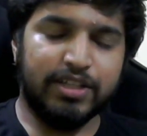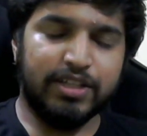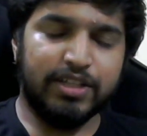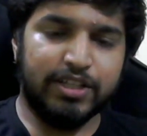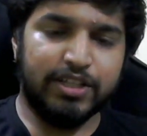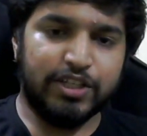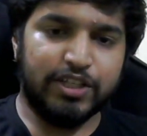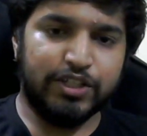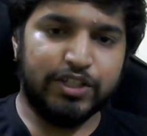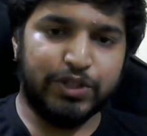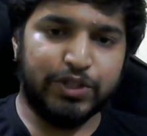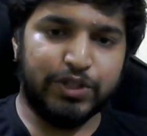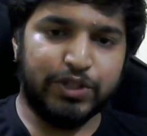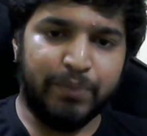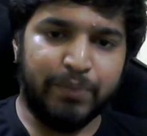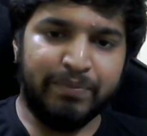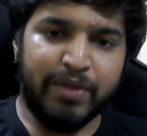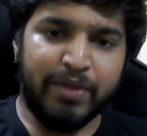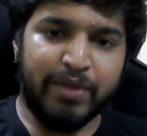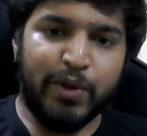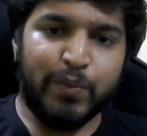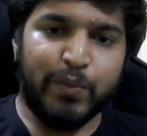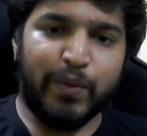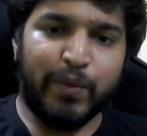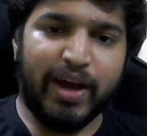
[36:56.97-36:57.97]
So
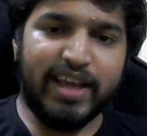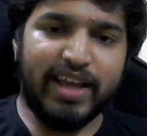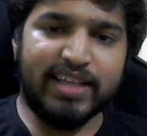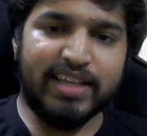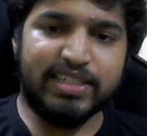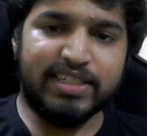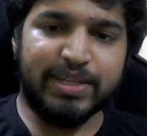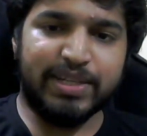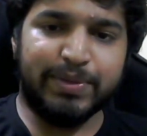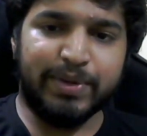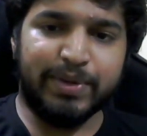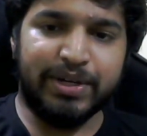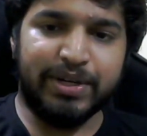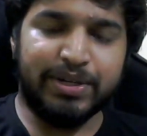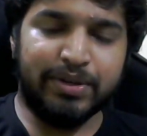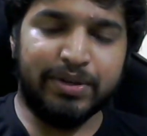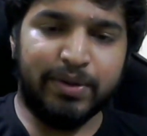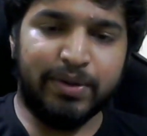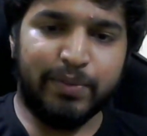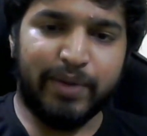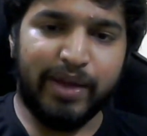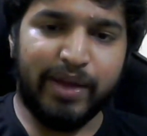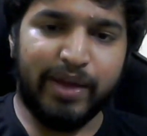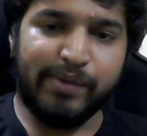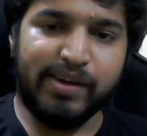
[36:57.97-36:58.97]
y is equal to
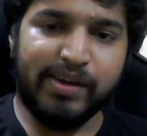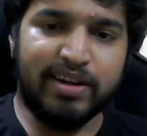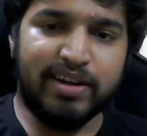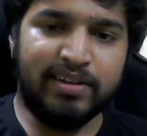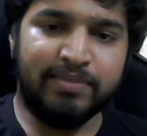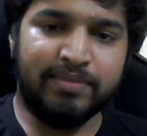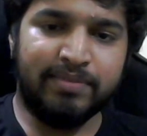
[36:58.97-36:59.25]
y1,